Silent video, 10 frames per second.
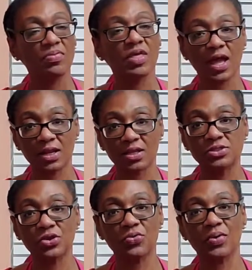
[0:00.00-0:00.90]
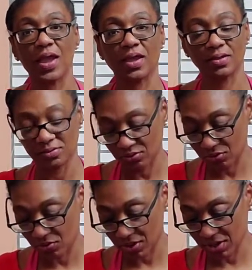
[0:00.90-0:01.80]
That is correct.
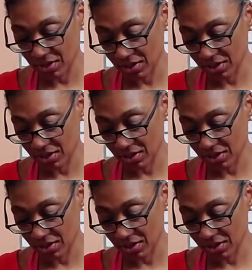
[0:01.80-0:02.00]
Go ahead.